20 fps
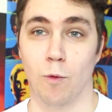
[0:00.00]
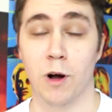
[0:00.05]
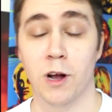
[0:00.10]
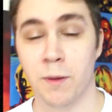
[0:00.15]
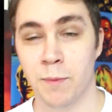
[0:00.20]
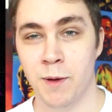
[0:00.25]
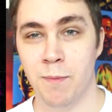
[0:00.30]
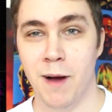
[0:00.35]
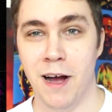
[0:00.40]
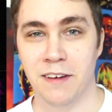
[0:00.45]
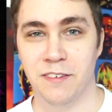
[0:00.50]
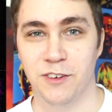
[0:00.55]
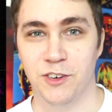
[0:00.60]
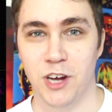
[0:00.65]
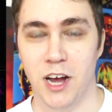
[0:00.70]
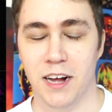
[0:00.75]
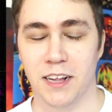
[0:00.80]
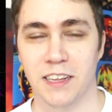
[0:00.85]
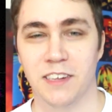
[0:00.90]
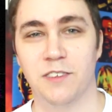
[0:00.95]
Welcome to Box of
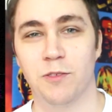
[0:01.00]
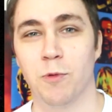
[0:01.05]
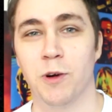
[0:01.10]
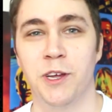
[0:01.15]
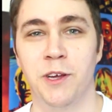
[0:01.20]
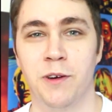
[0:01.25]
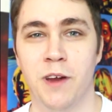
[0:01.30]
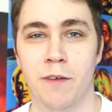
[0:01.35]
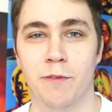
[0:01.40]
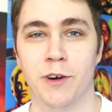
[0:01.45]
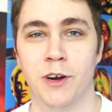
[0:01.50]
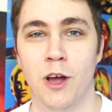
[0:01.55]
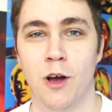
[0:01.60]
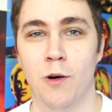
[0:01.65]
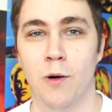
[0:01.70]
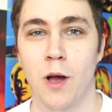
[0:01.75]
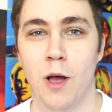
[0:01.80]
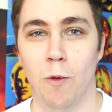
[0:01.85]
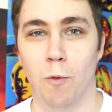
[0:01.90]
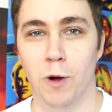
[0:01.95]
Chocolatez, where you never
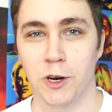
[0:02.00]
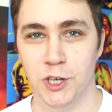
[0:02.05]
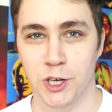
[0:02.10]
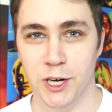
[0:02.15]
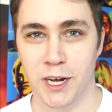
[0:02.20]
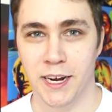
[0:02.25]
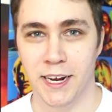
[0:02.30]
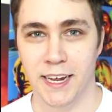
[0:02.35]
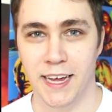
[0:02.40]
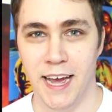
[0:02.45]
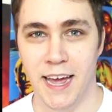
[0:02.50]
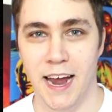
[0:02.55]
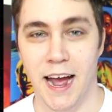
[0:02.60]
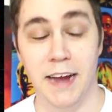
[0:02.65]
know what you're gonna get.